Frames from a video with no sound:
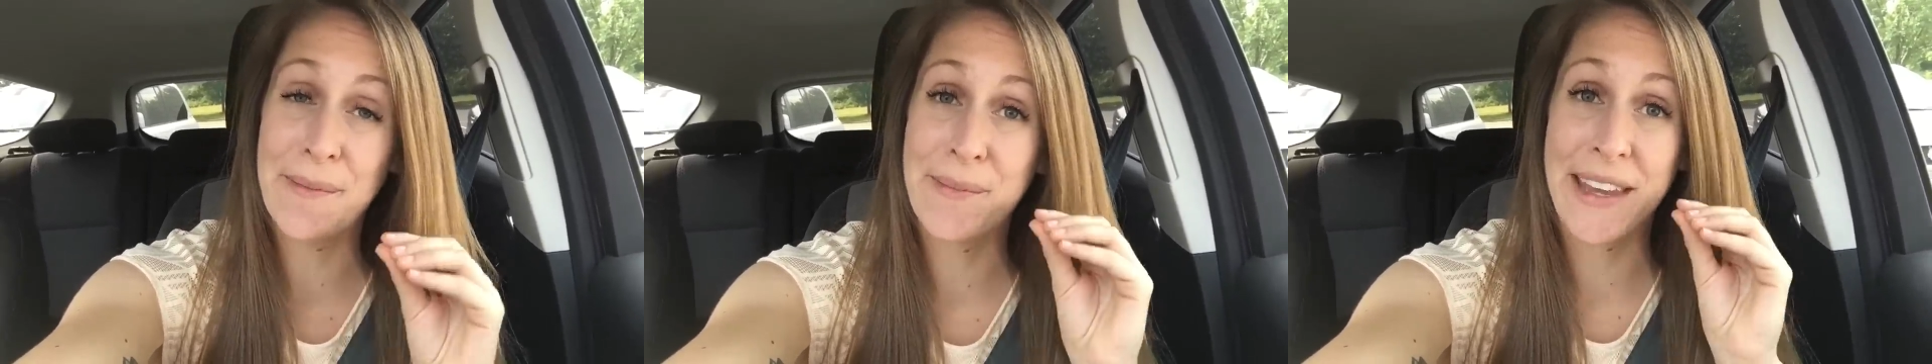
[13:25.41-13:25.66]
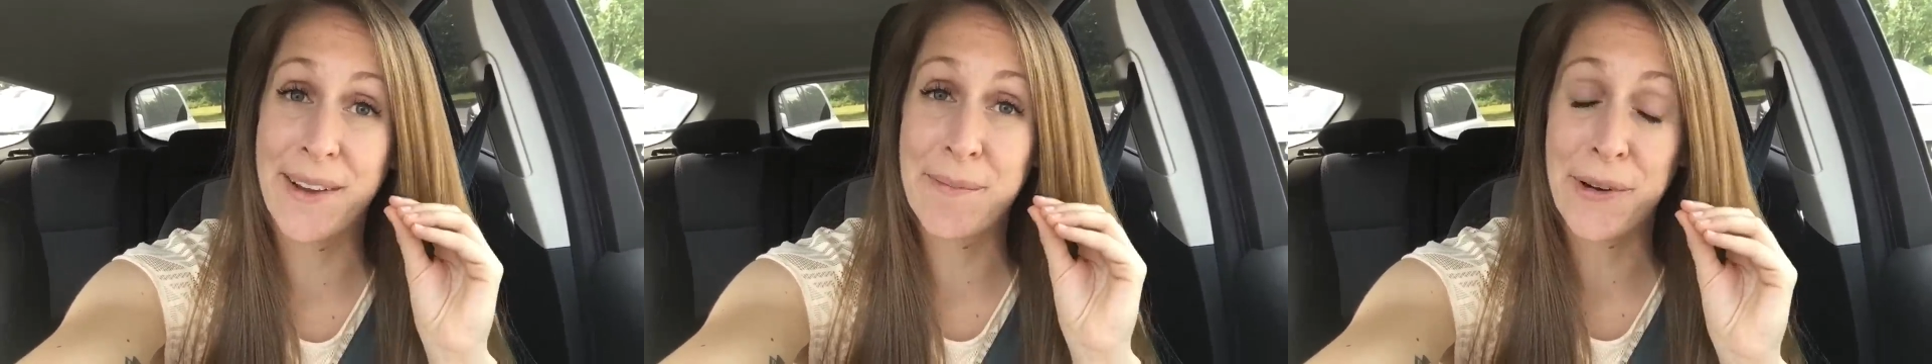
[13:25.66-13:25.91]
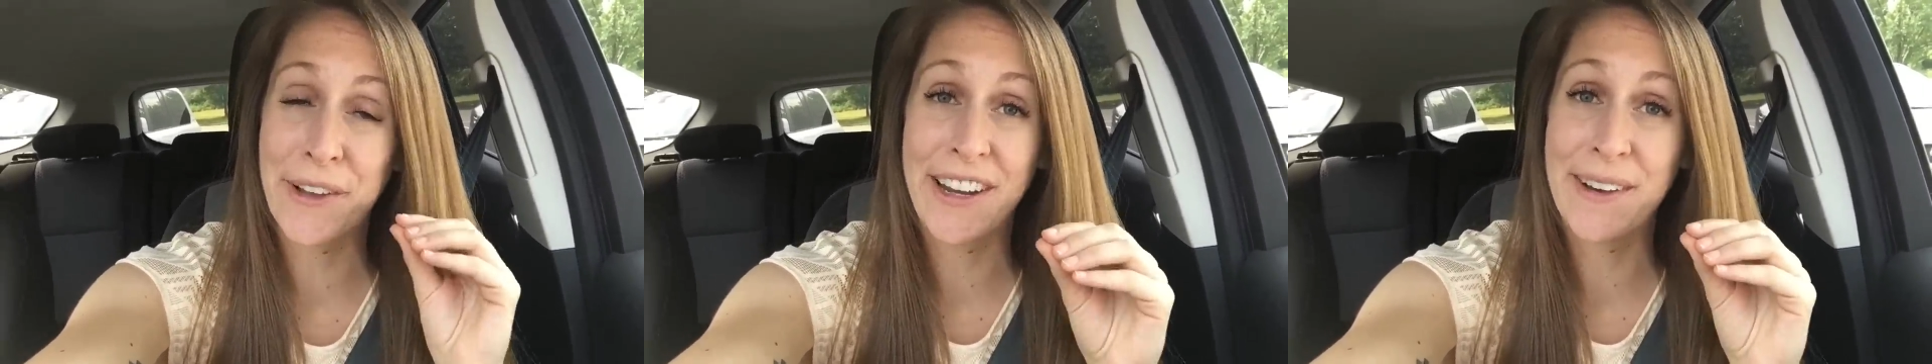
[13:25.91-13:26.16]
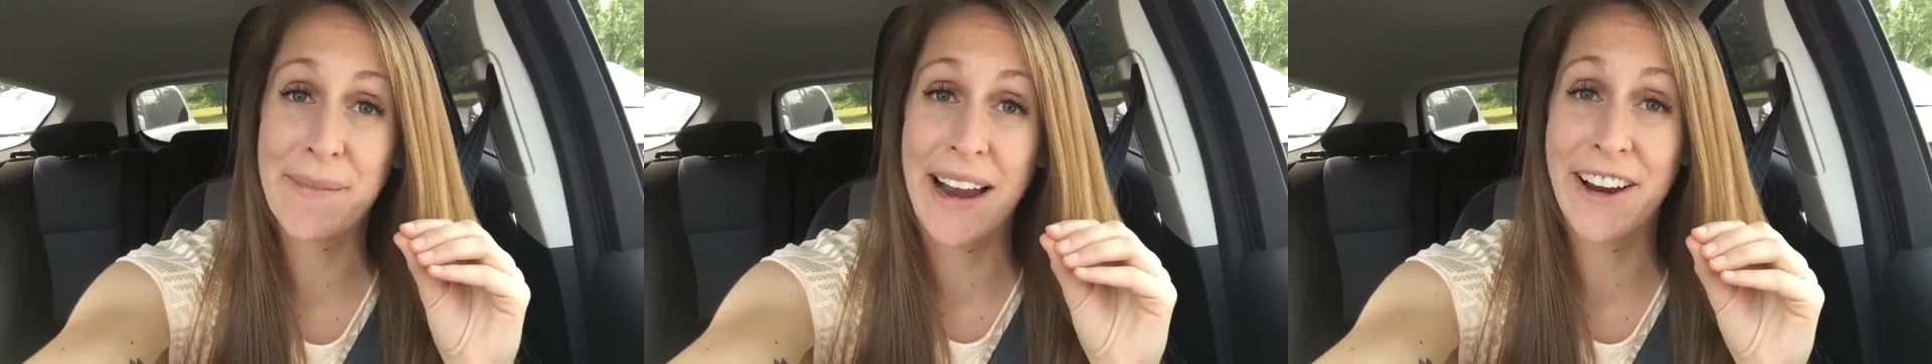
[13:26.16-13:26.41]
me
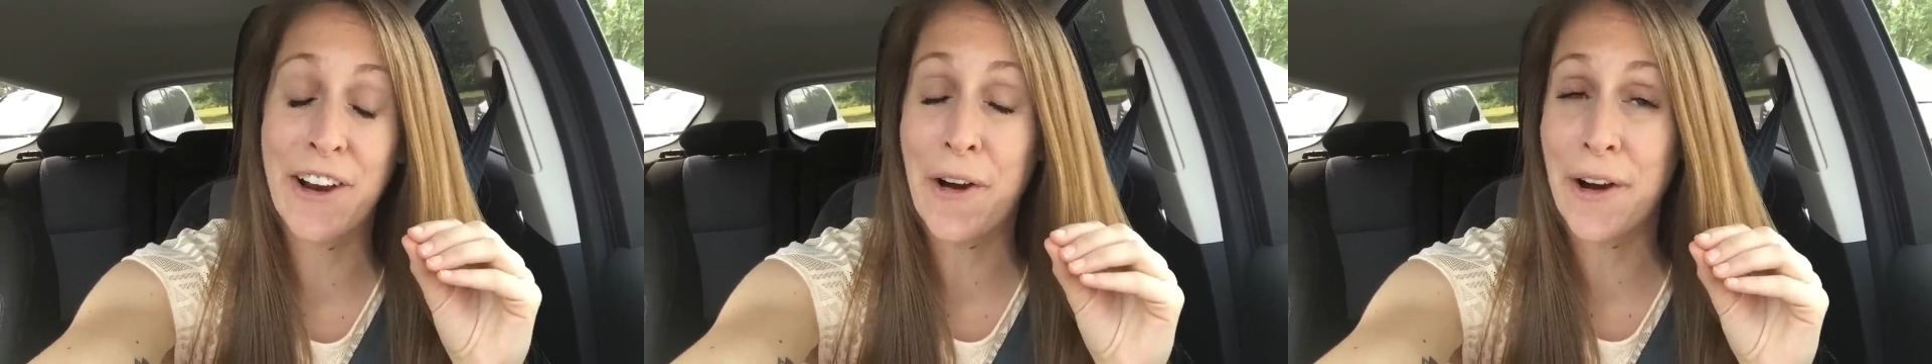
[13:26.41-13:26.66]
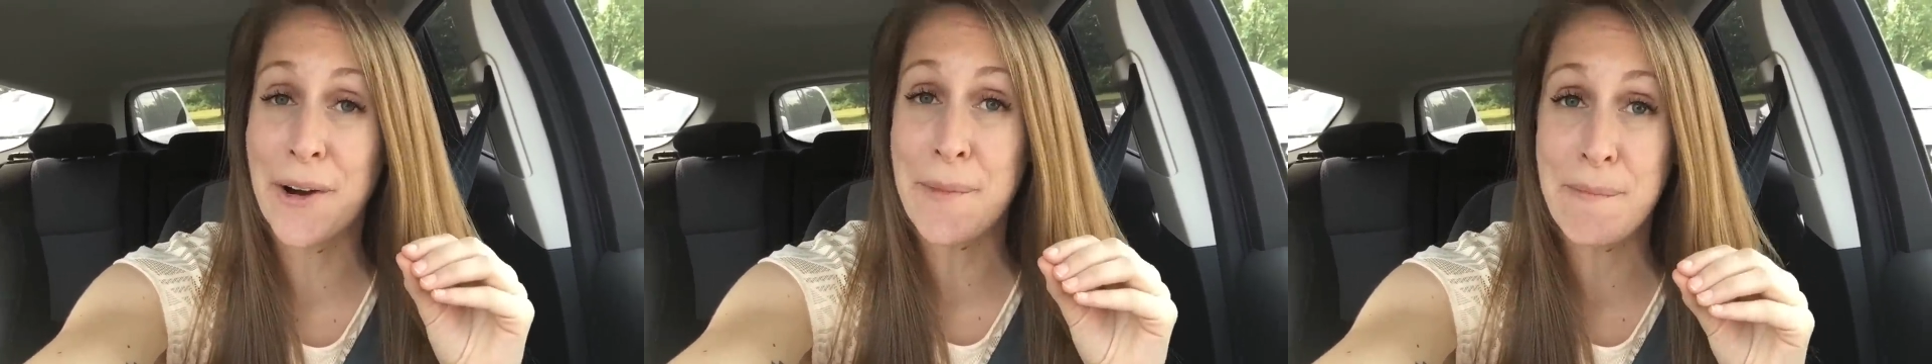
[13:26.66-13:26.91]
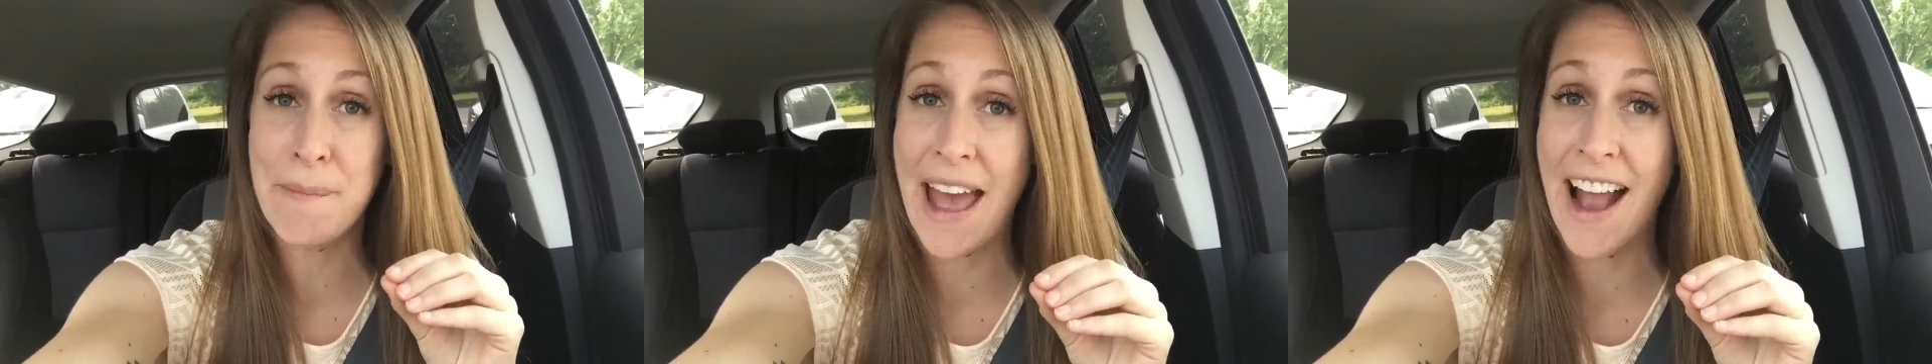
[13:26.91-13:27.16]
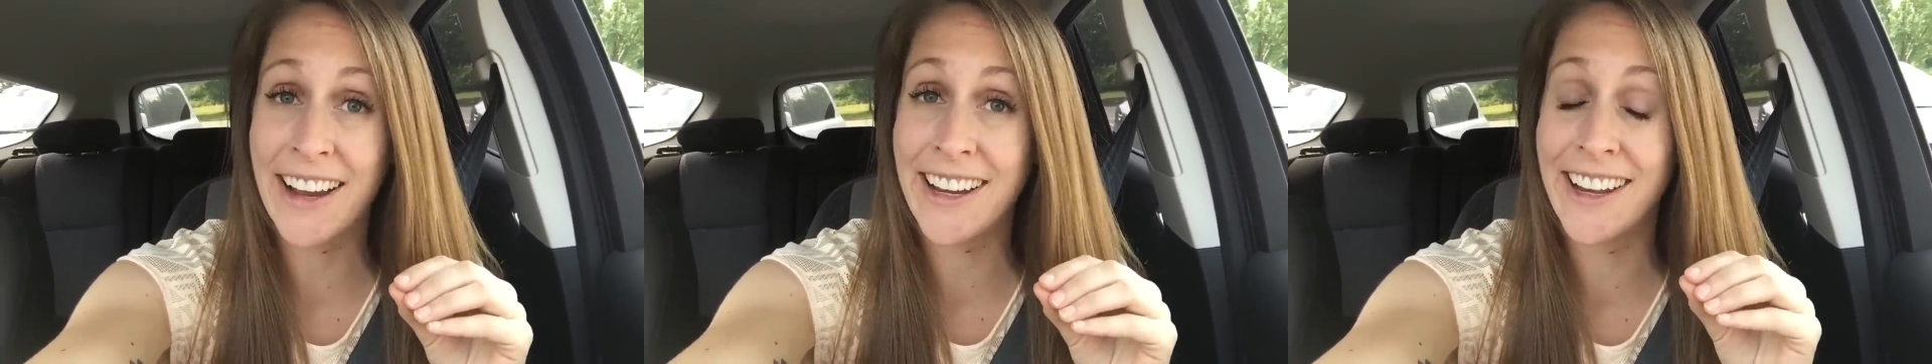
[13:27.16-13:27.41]
putting my cart
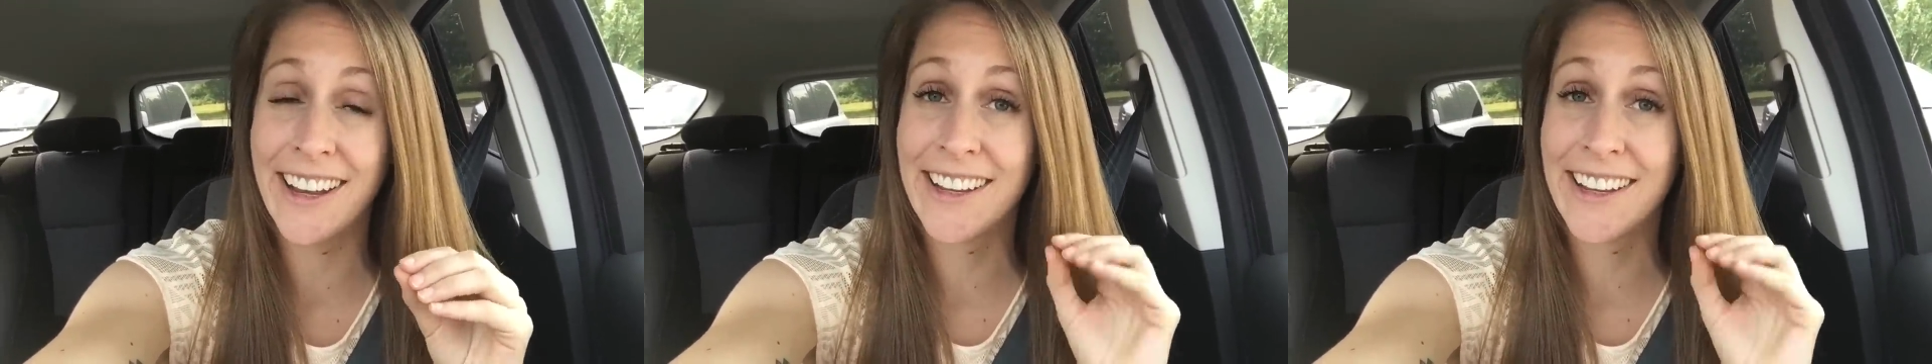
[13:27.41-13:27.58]
back